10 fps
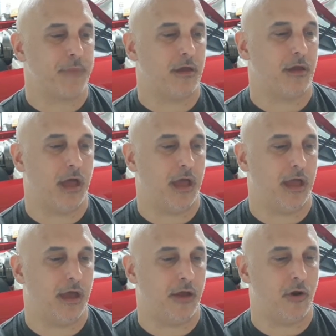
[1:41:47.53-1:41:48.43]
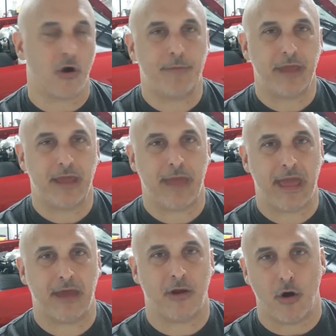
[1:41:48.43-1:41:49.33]
an RPM
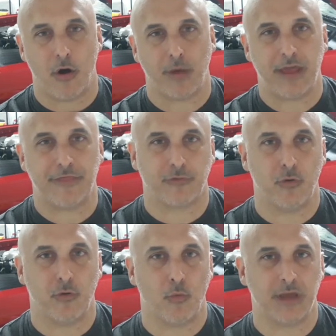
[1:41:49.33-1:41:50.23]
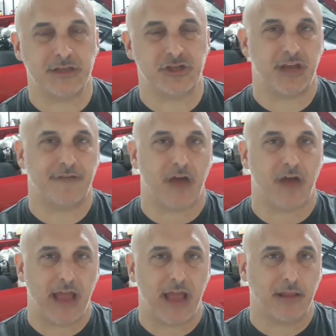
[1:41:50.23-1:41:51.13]
band all the way through one shift,
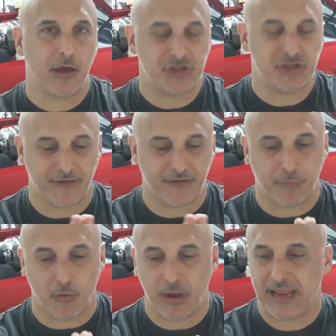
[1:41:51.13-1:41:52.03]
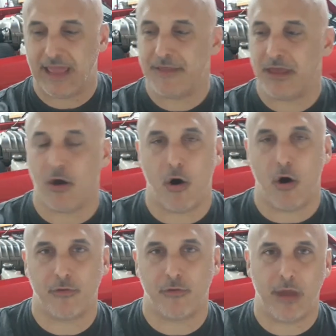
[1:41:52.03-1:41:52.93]
high load shift point, and then
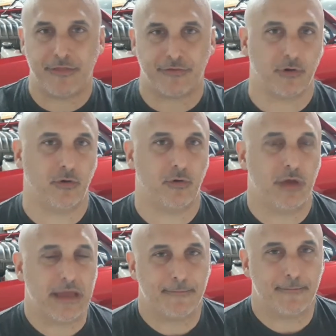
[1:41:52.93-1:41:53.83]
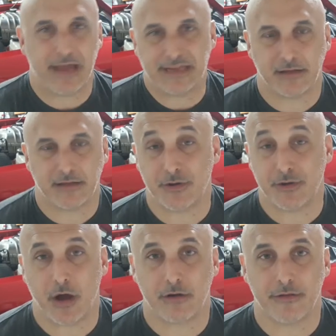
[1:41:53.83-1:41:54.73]
all the way through basically to
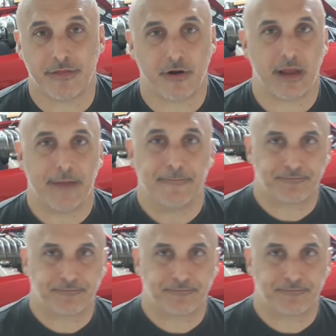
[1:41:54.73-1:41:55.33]
130.